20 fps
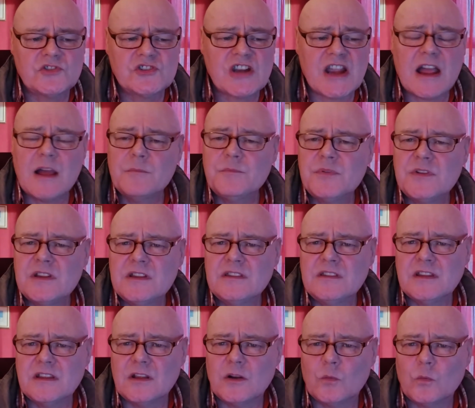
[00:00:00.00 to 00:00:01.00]
champion
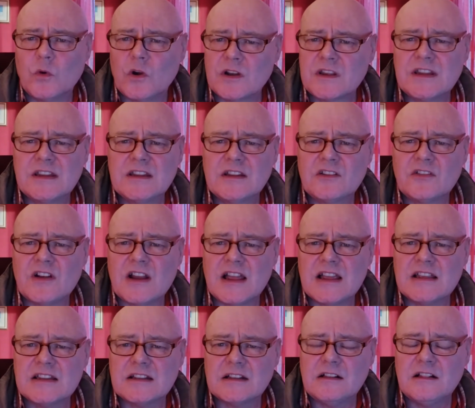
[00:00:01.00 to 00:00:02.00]
their working
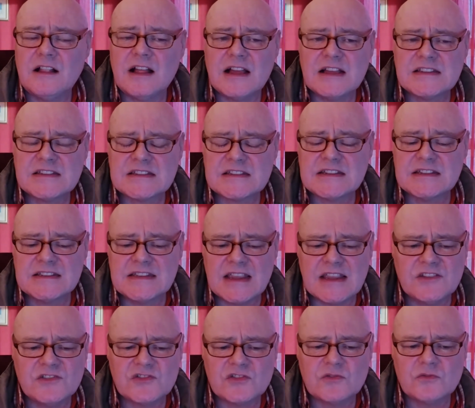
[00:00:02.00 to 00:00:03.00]
class
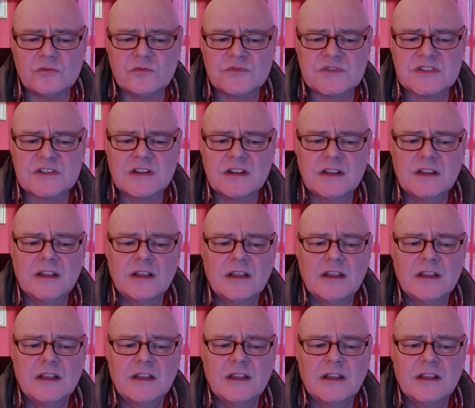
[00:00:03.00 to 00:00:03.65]
credentials,